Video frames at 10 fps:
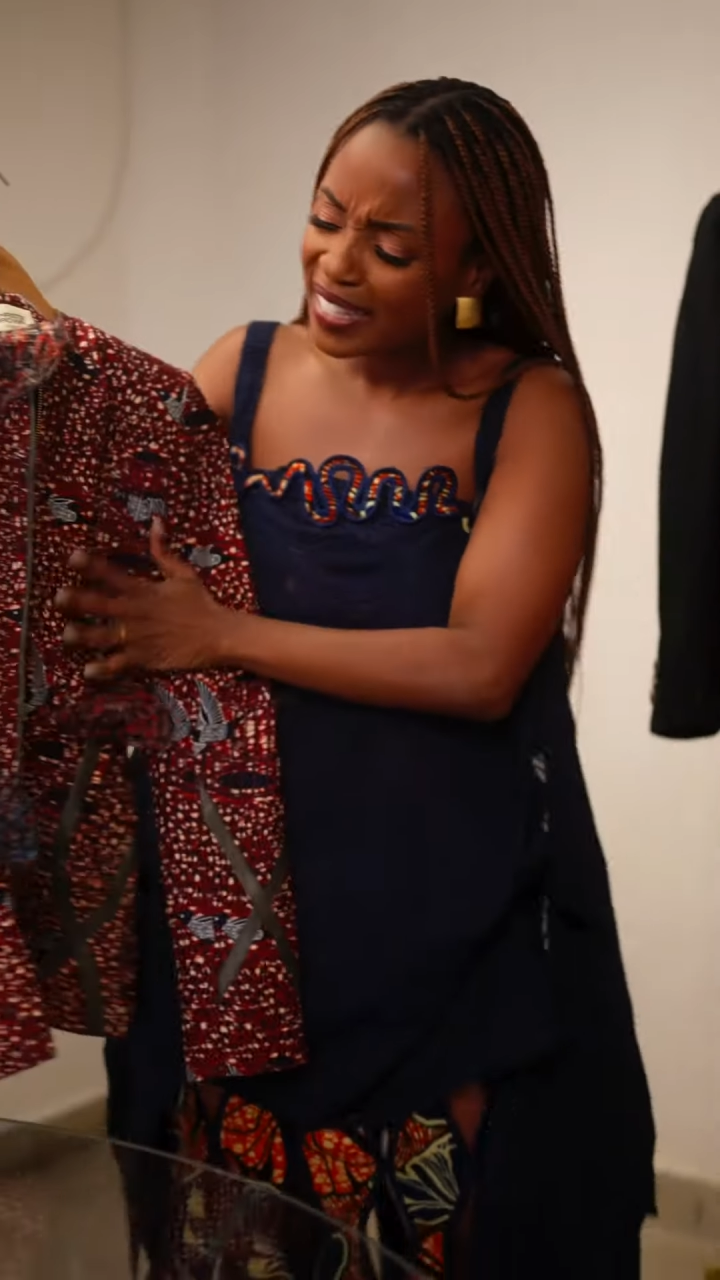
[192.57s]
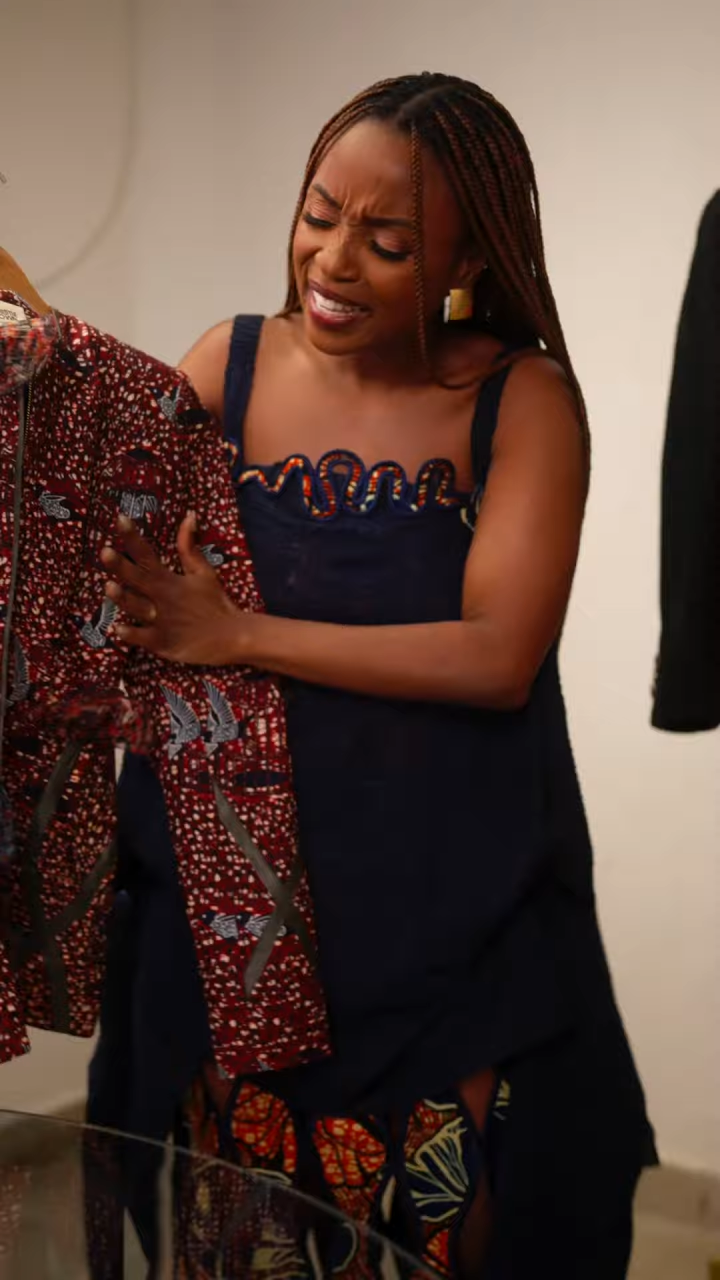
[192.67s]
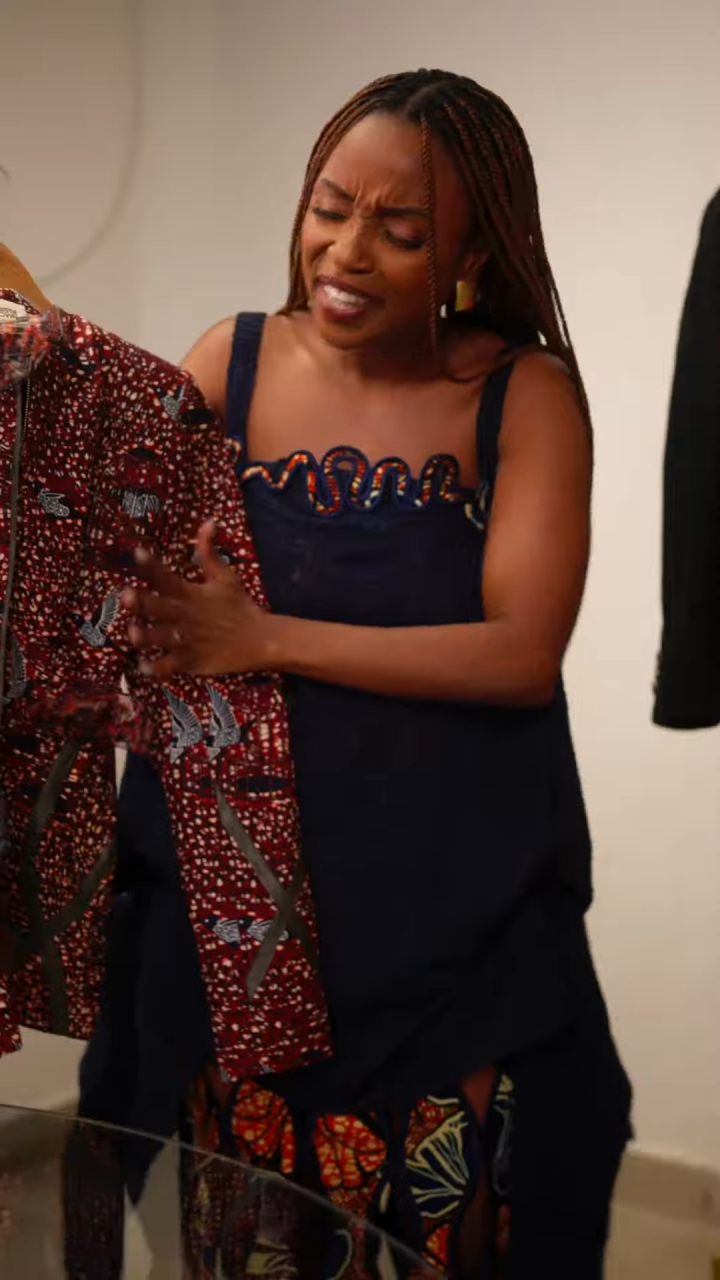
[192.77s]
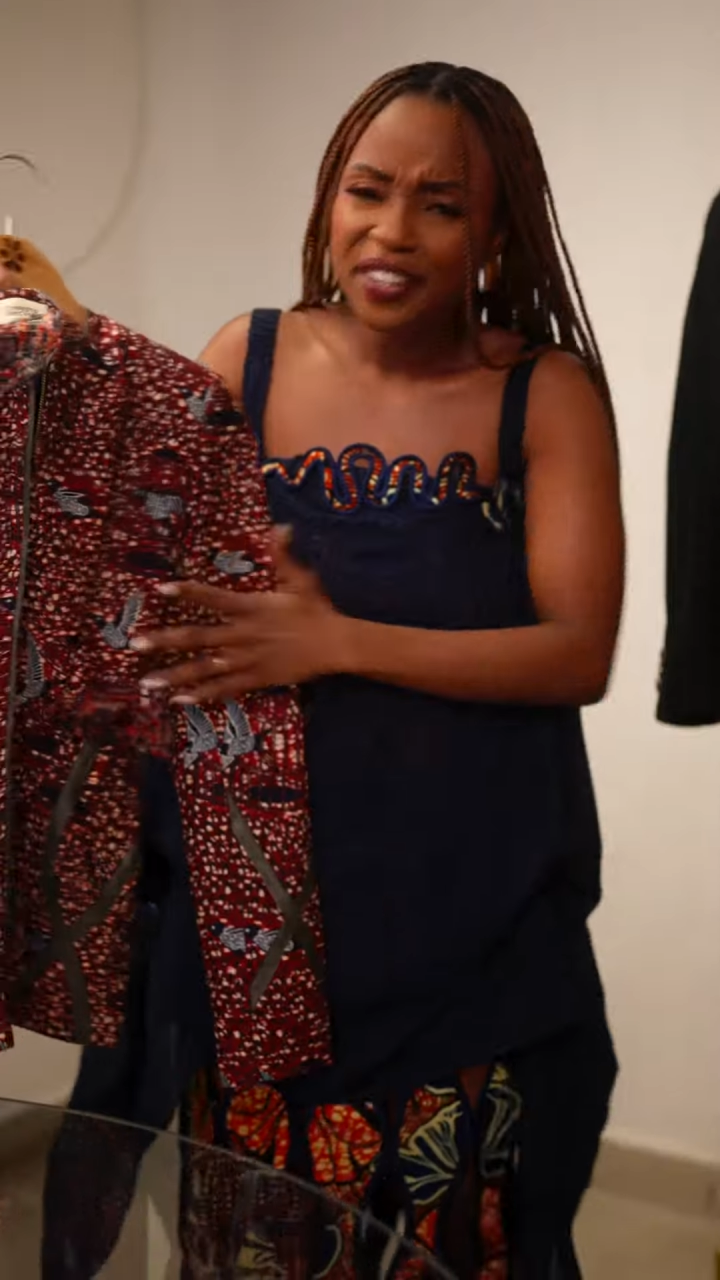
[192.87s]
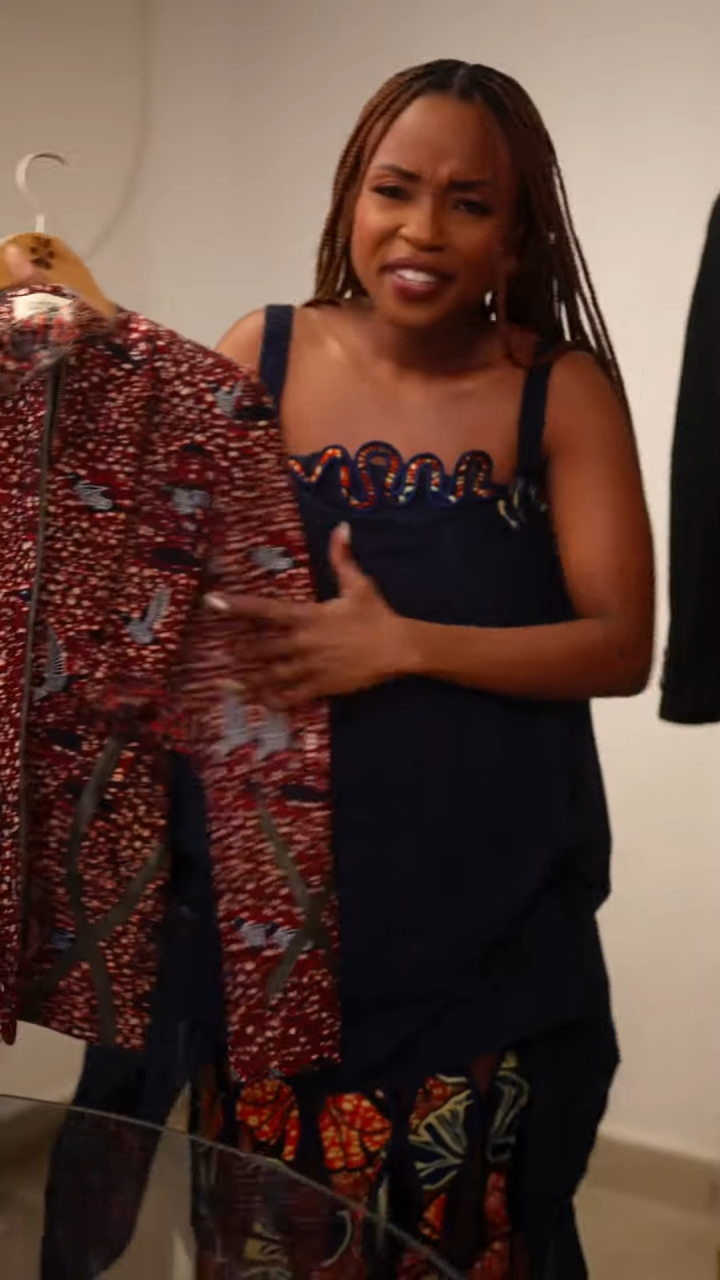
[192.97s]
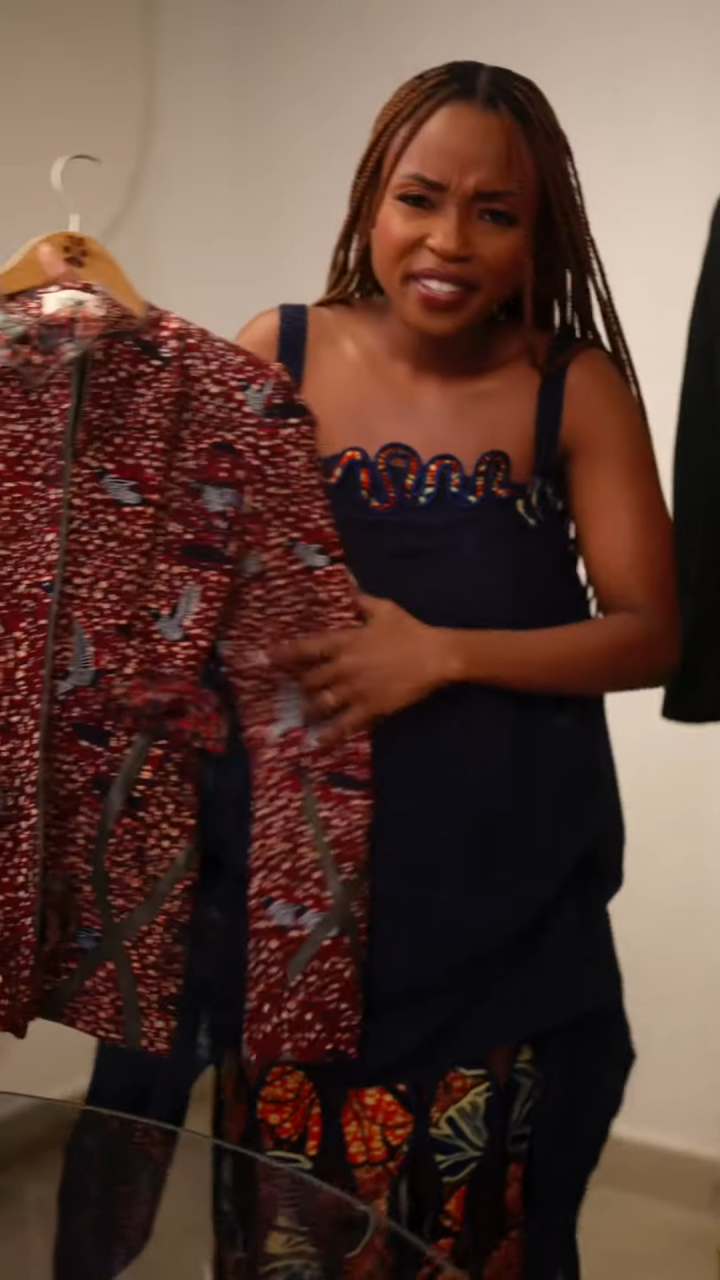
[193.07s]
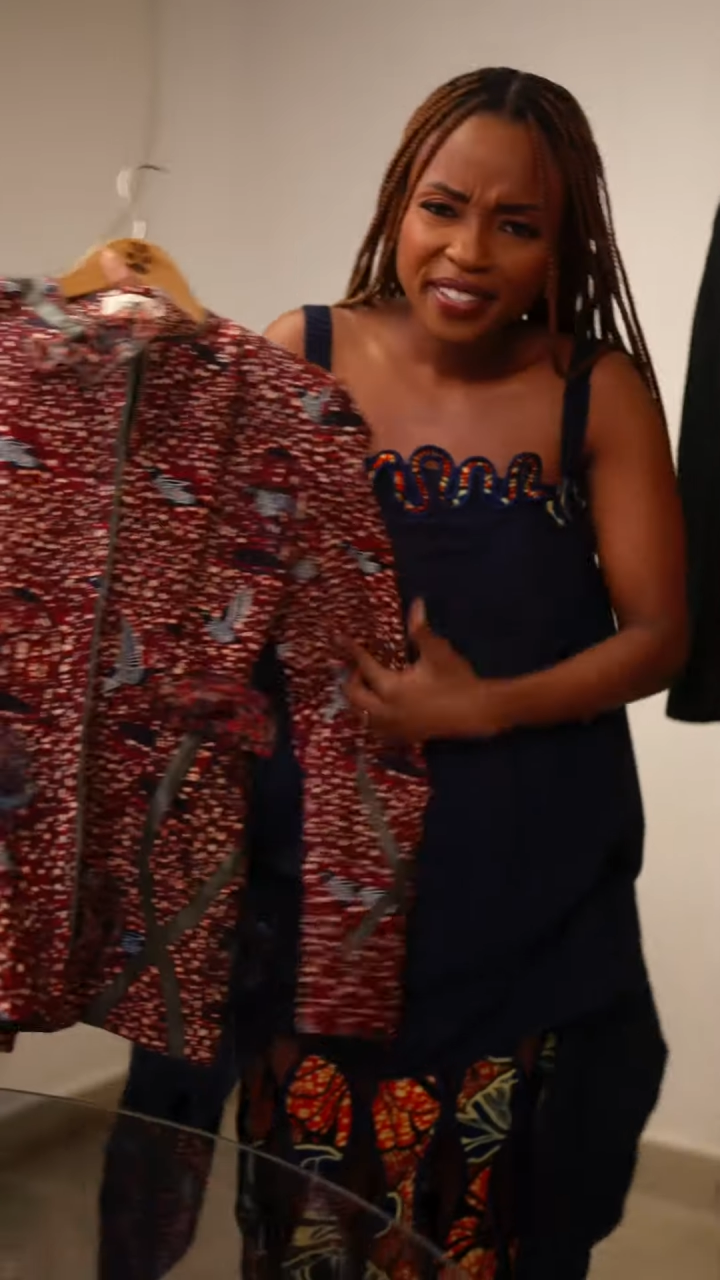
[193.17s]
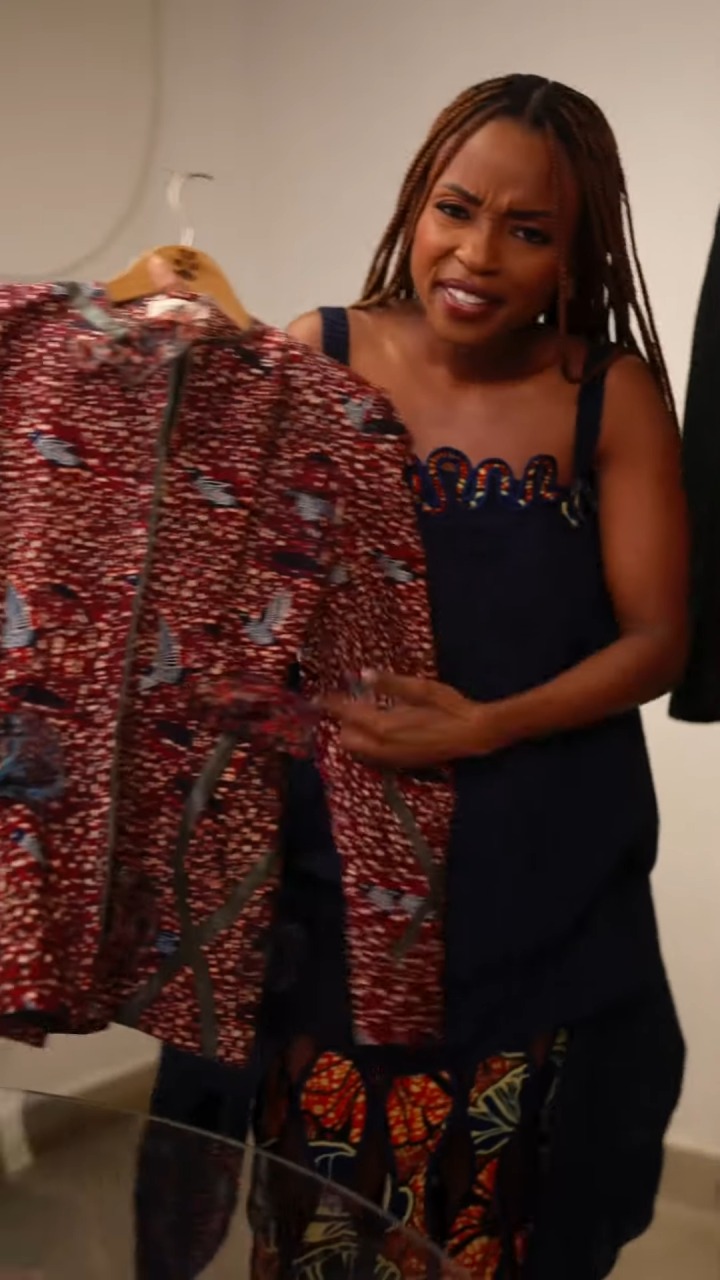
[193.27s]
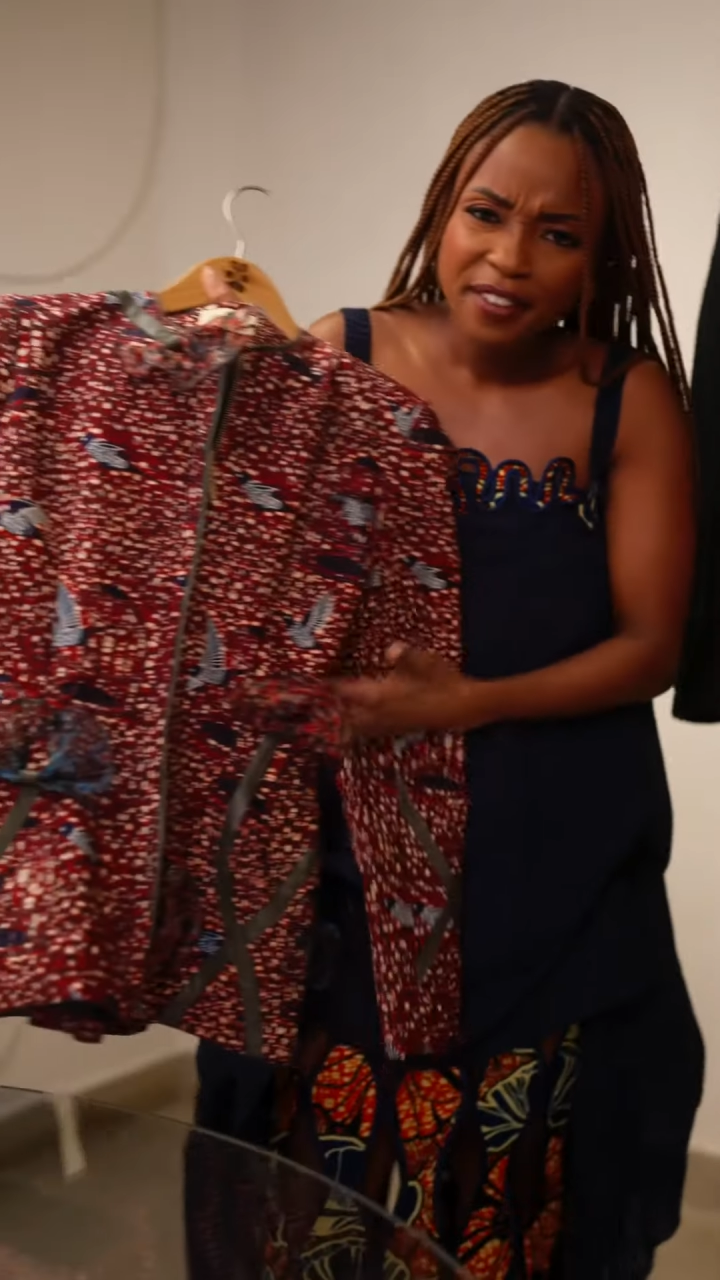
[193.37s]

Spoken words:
standard,